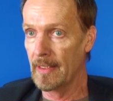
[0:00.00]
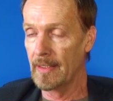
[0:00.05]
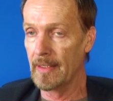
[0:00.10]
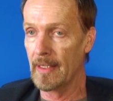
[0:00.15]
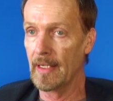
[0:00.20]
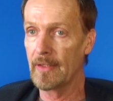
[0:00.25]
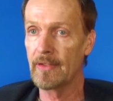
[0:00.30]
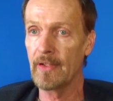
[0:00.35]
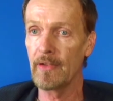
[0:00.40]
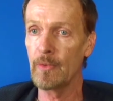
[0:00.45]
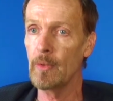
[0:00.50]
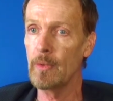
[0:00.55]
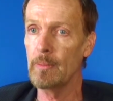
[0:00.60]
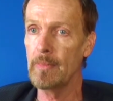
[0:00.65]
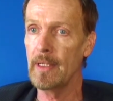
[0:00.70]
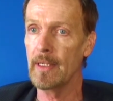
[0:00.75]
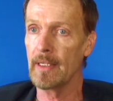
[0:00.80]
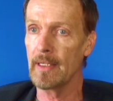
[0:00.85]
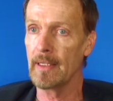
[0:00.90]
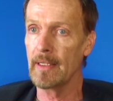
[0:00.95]
Not just with
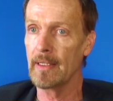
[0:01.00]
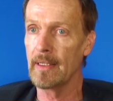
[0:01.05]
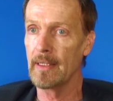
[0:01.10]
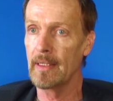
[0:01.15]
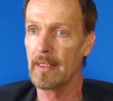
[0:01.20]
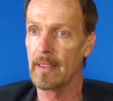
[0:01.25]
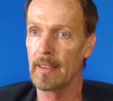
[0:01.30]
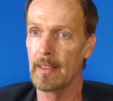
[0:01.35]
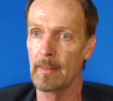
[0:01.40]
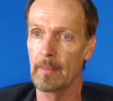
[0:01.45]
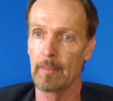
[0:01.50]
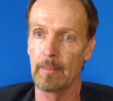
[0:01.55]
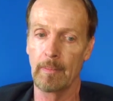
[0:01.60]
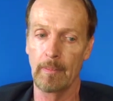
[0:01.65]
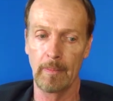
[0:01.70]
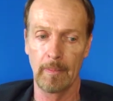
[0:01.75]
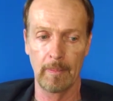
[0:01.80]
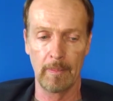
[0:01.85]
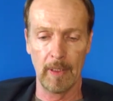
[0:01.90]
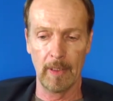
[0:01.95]
me,
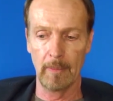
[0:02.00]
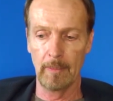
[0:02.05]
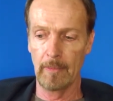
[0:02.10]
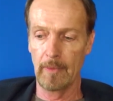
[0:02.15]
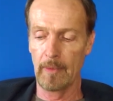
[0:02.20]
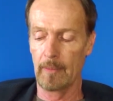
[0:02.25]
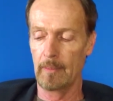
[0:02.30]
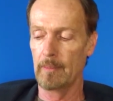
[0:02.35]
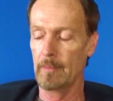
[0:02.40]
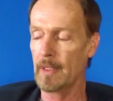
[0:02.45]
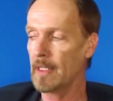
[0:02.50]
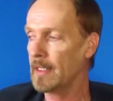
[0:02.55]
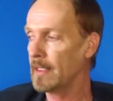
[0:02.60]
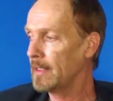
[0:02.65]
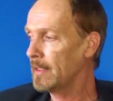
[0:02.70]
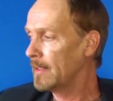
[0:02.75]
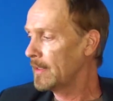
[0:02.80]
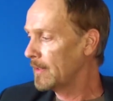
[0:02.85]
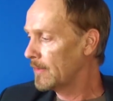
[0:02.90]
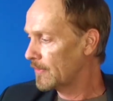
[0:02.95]
but
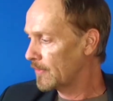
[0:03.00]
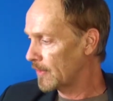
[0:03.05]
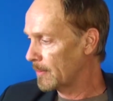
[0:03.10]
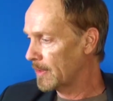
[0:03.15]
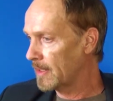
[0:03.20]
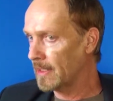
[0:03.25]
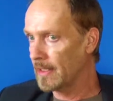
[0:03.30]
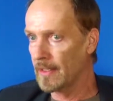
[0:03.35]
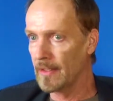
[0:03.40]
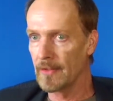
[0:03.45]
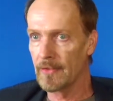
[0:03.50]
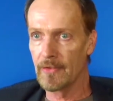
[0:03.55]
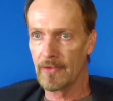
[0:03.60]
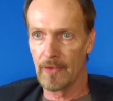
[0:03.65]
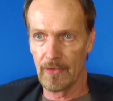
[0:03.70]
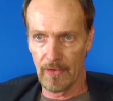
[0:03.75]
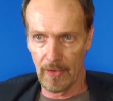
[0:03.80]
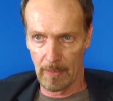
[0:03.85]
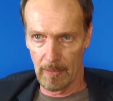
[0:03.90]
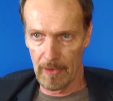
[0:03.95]
me, somebody else,
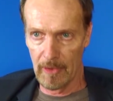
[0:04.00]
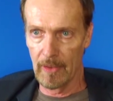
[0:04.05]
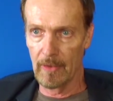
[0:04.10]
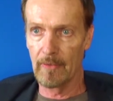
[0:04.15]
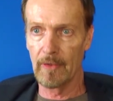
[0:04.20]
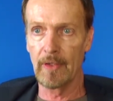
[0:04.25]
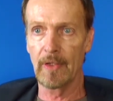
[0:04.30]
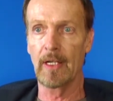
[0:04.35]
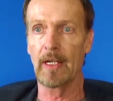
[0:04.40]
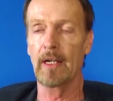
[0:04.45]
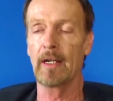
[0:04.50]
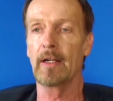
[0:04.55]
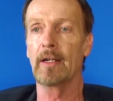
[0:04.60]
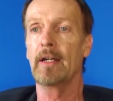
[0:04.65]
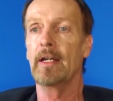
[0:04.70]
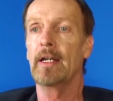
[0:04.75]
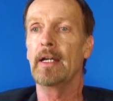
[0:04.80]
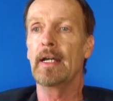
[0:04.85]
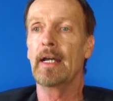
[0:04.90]
somebody over there.